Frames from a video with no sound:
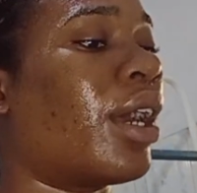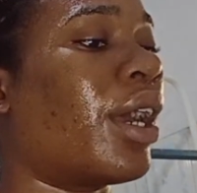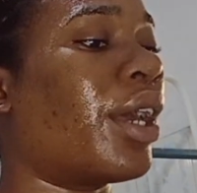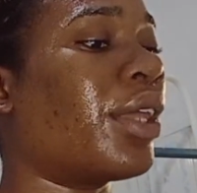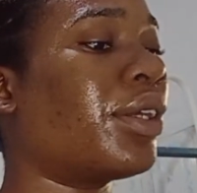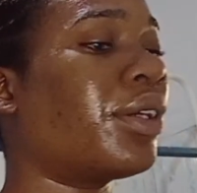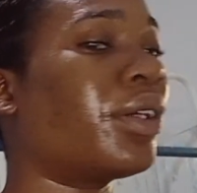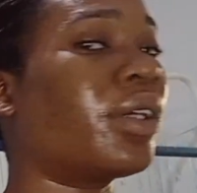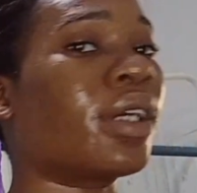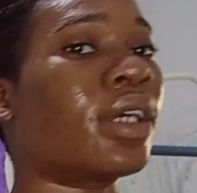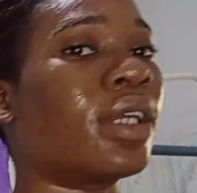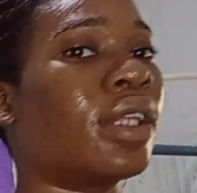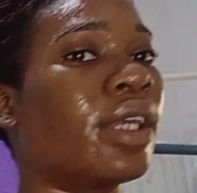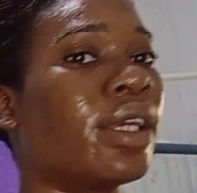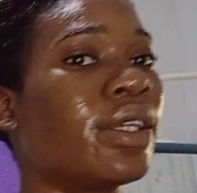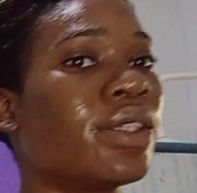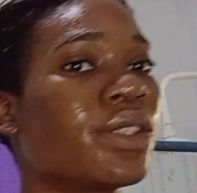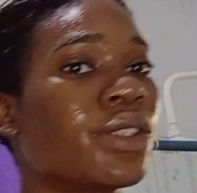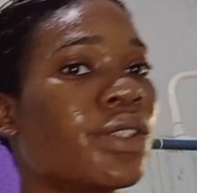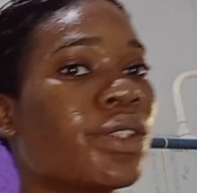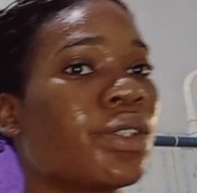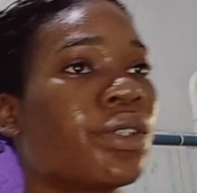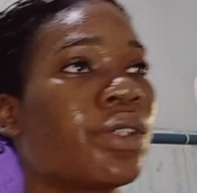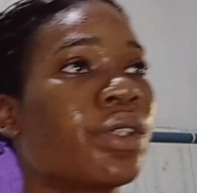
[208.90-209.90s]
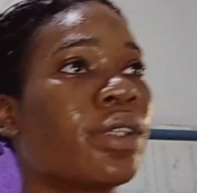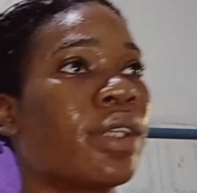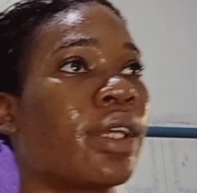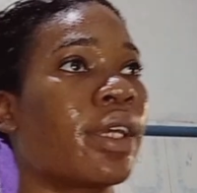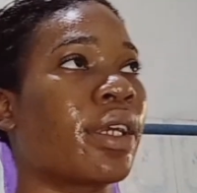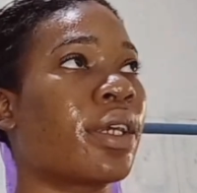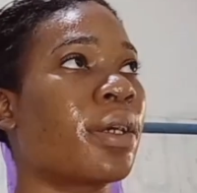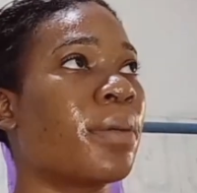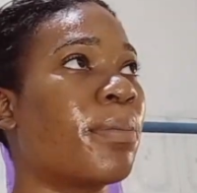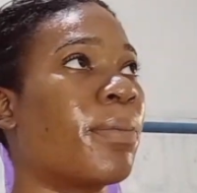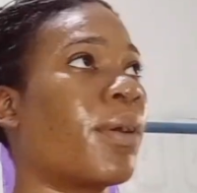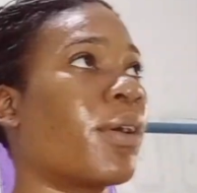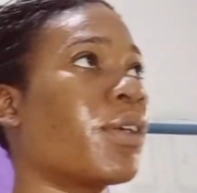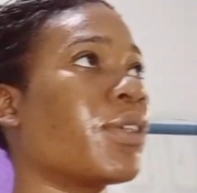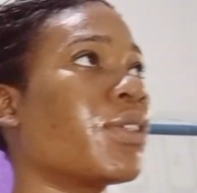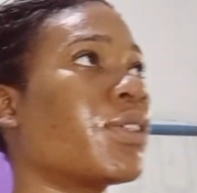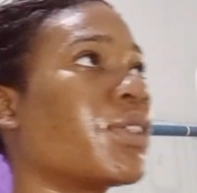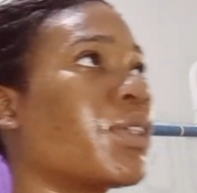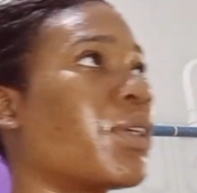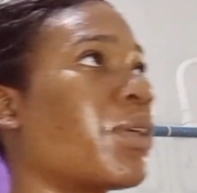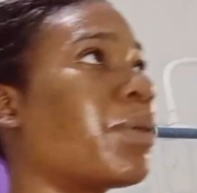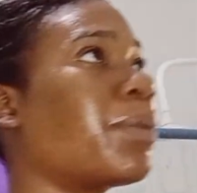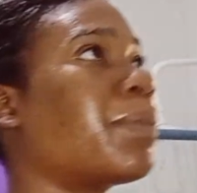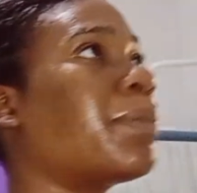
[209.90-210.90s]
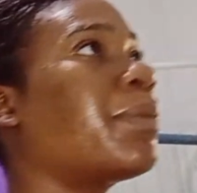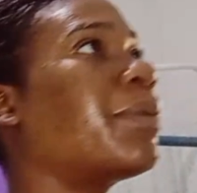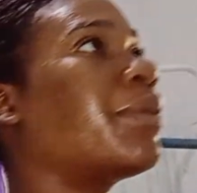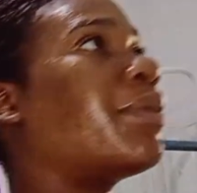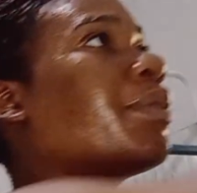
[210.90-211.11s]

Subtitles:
either a cleanser or like a bar soap,